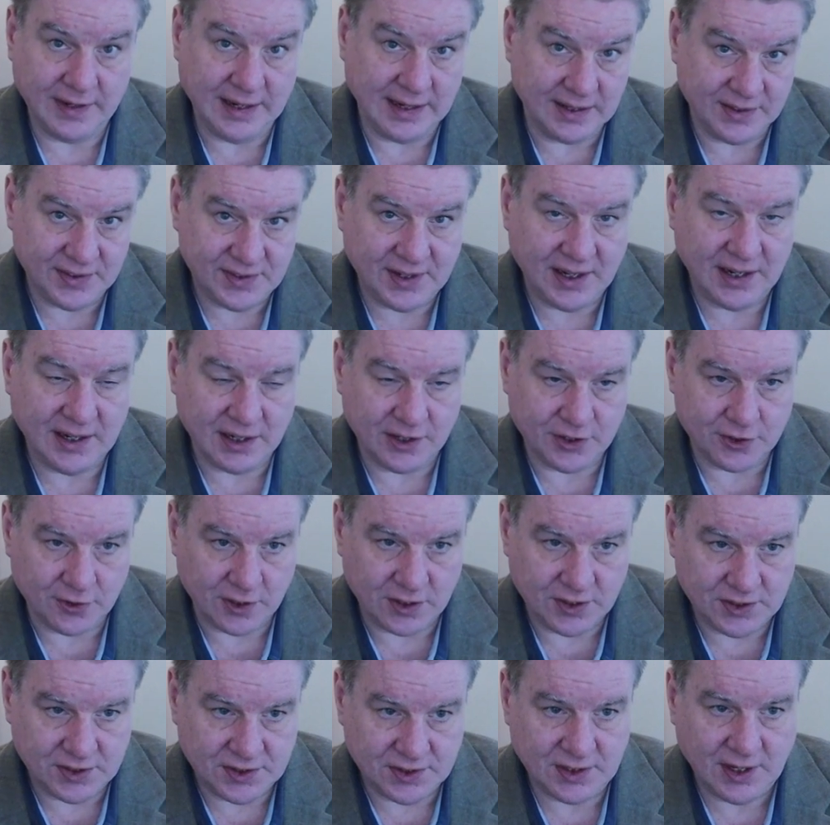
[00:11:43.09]
in-state
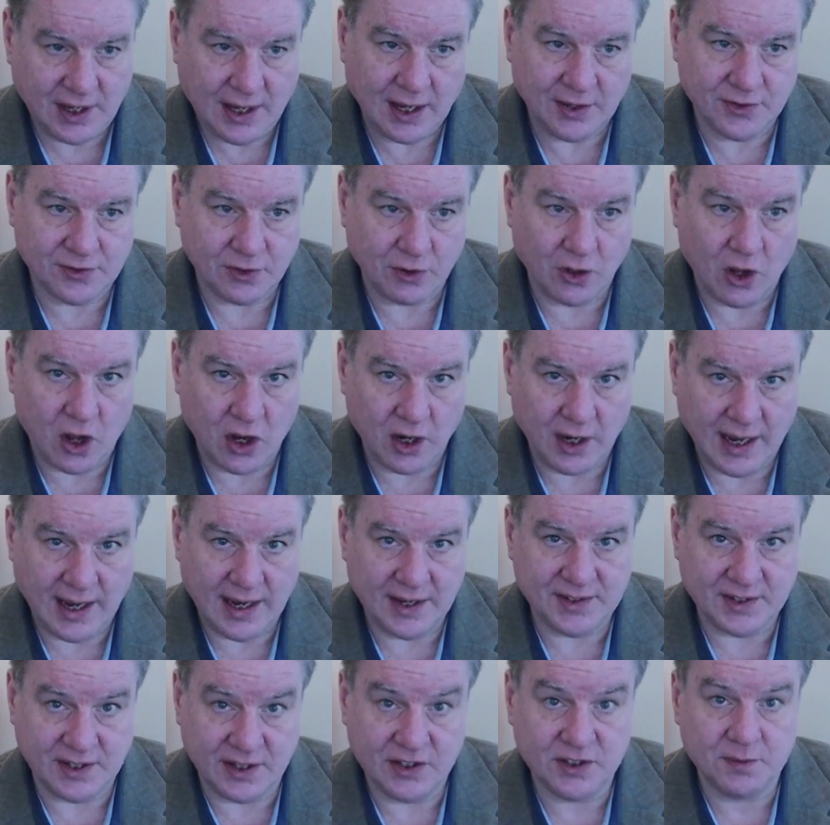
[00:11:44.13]
interests as long
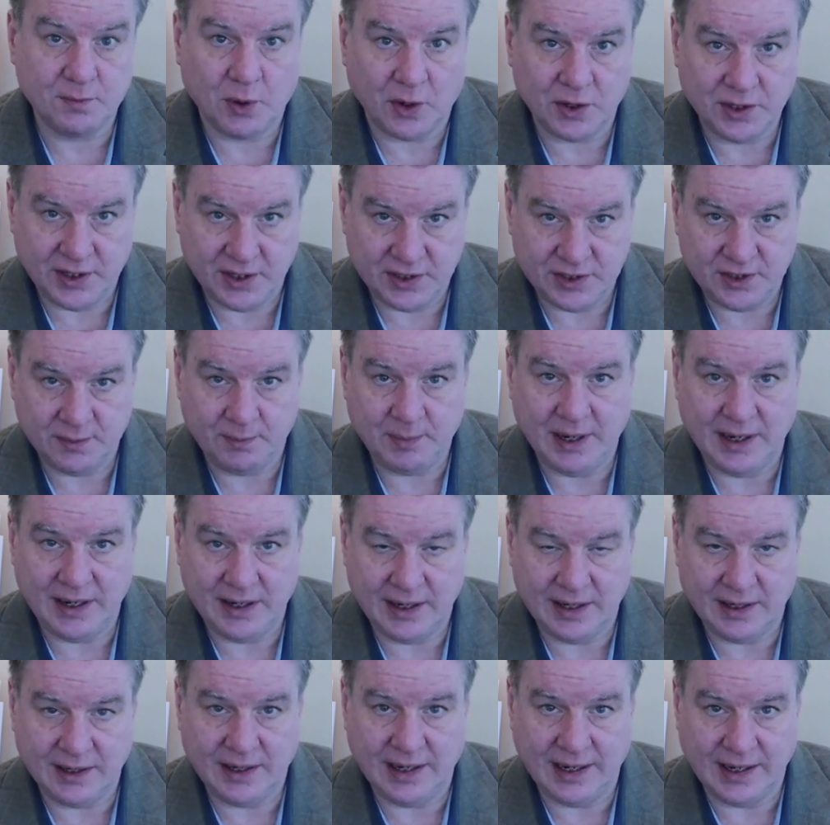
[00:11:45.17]
as it is
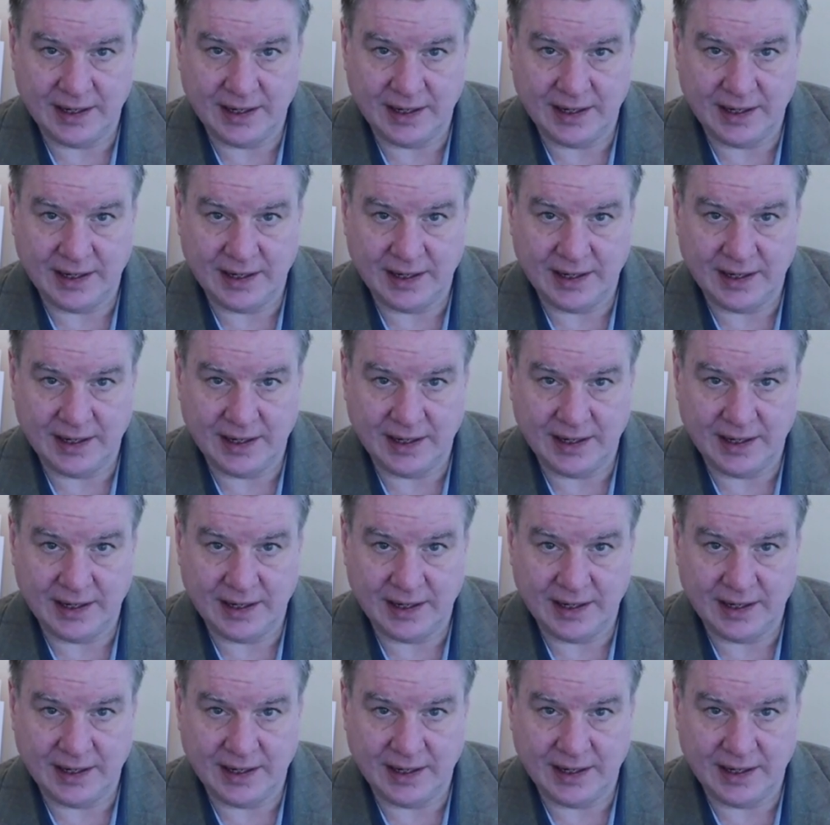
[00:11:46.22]
participating